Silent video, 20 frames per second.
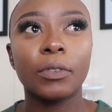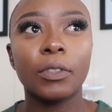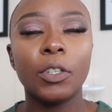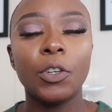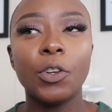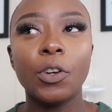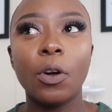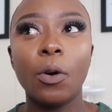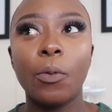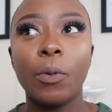
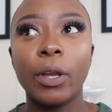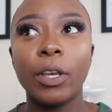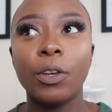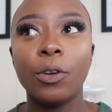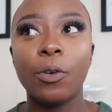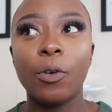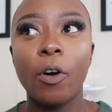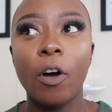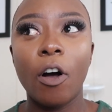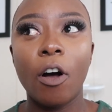when
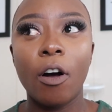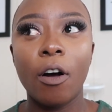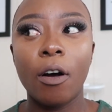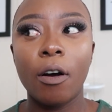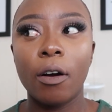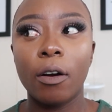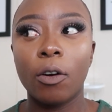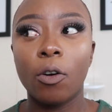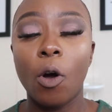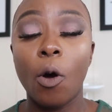you
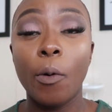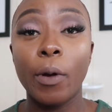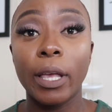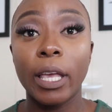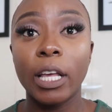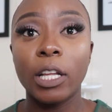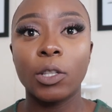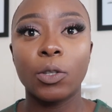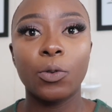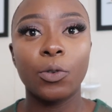are
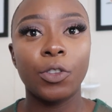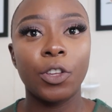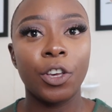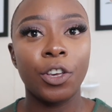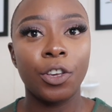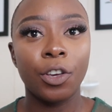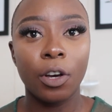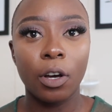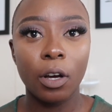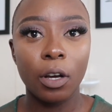going into the
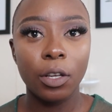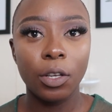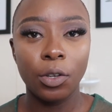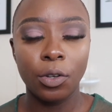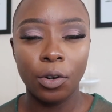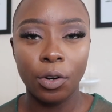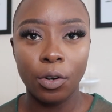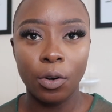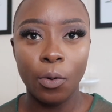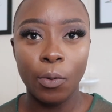year,
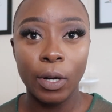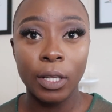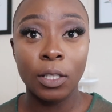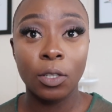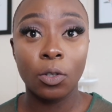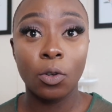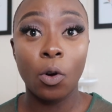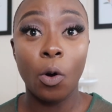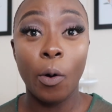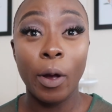you don't know
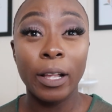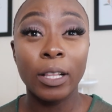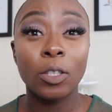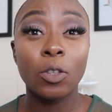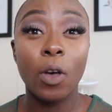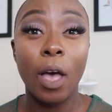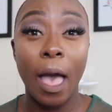what's going to